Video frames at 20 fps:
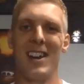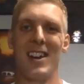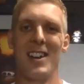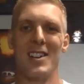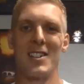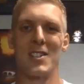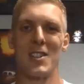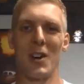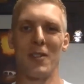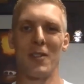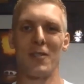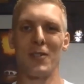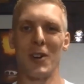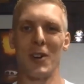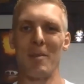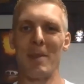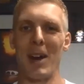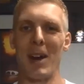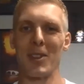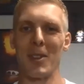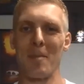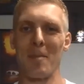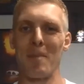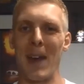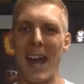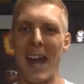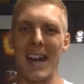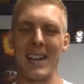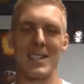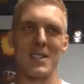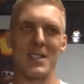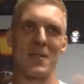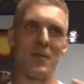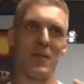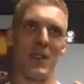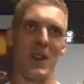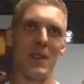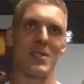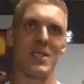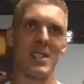So for about the past
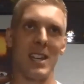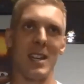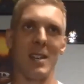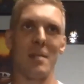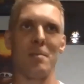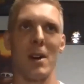15